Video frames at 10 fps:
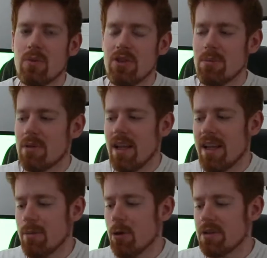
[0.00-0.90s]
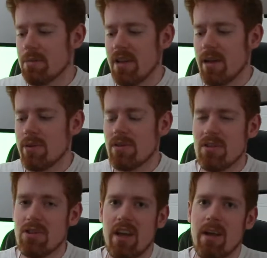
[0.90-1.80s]
when you're playing multiplayer, which is a
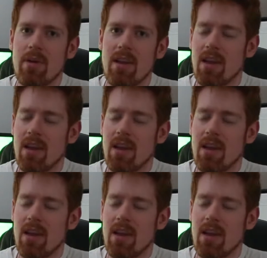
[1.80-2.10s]
shame.